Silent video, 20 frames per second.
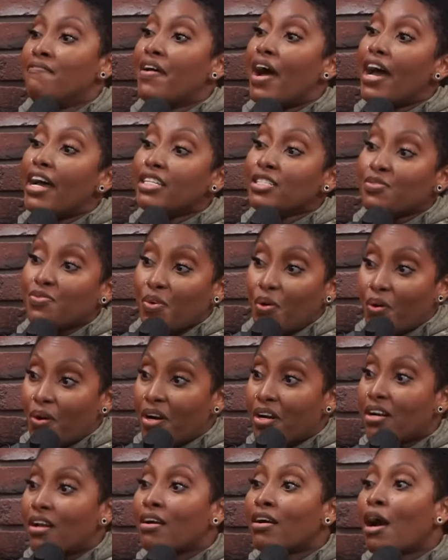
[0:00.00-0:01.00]
Fast
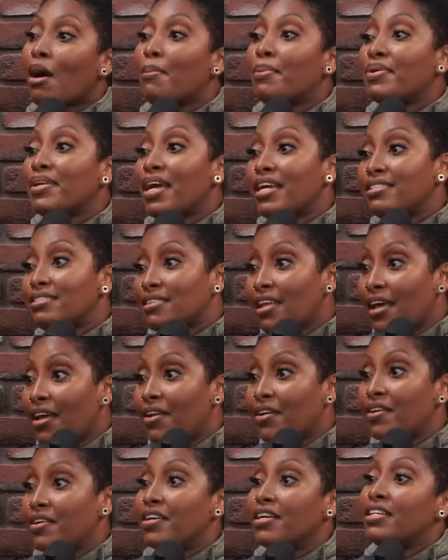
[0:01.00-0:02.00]
forward a couple days
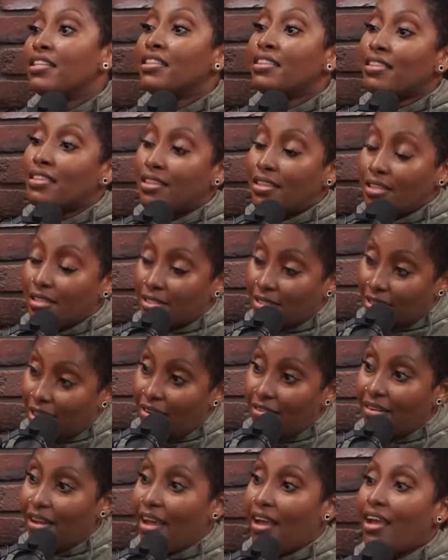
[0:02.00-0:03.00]
later, the
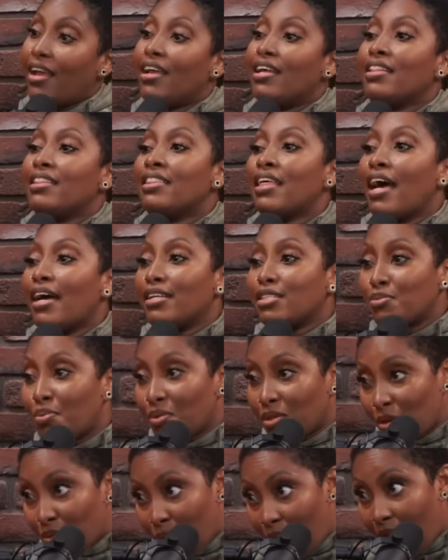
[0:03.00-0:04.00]
Sunday. That's
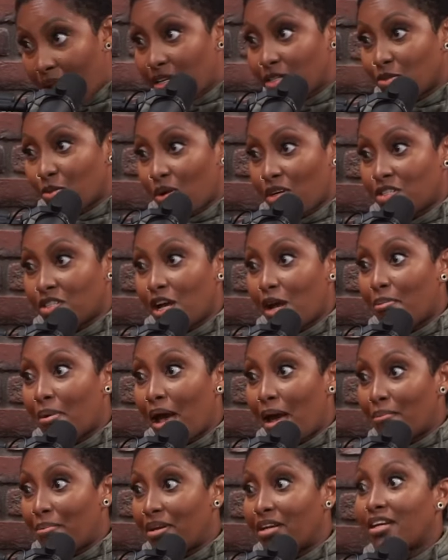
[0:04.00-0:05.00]
when the writers' workshop
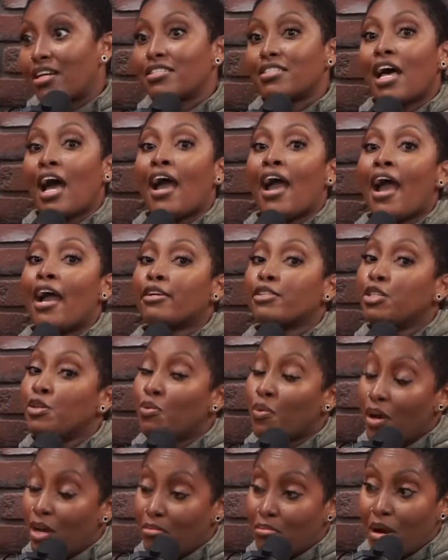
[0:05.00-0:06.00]
happened because I actually
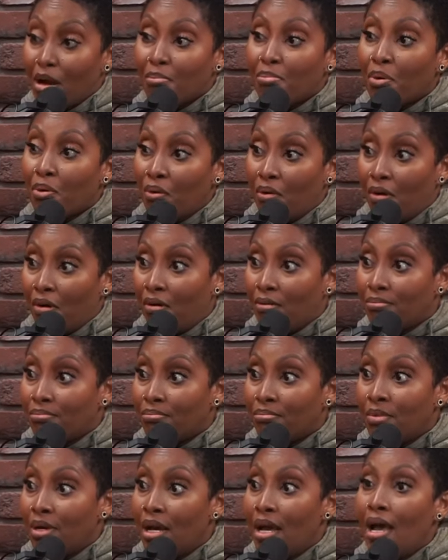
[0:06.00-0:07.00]
read my poem,
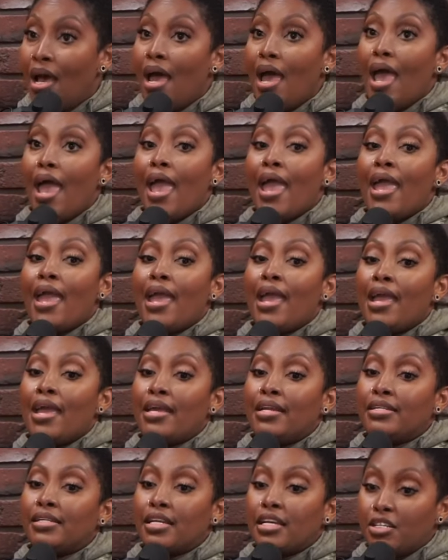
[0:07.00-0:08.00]

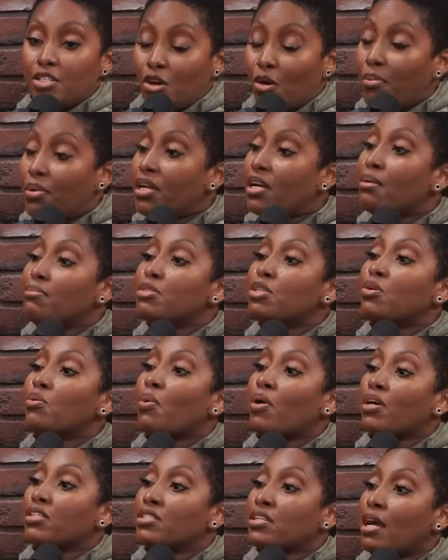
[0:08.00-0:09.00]
and he told me to come to the
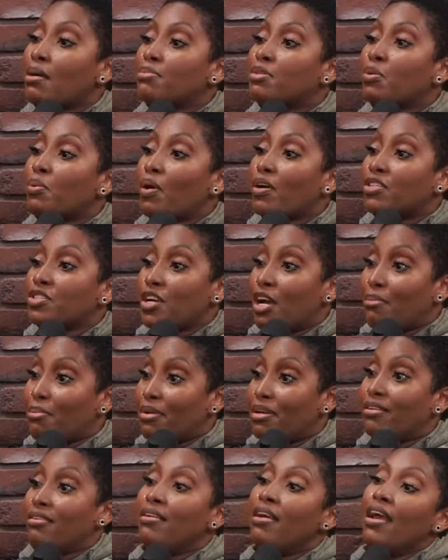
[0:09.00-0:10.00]
workshop to workshop
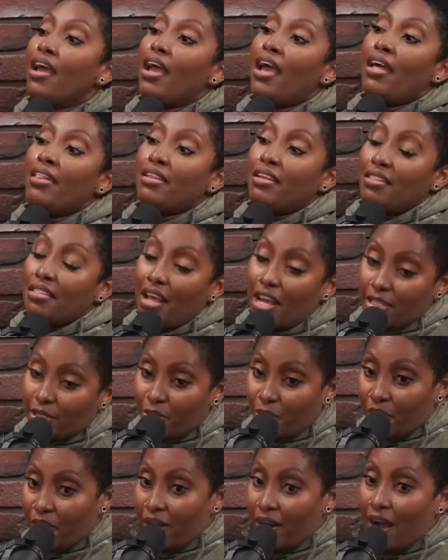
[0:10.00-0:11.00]
it and then
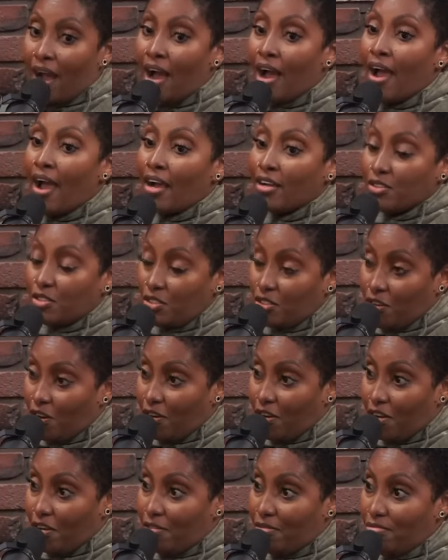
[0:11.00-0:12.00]
that's where I actually saw
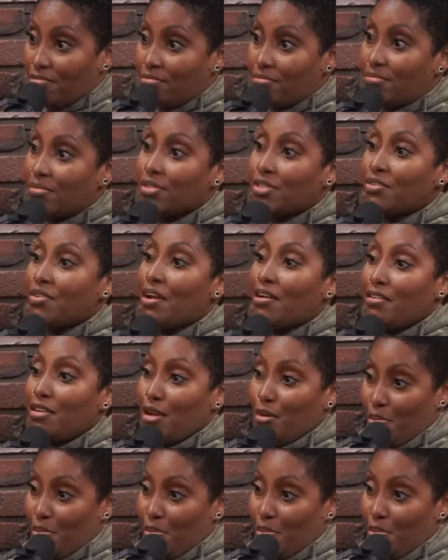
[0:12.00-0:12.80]
you. So now you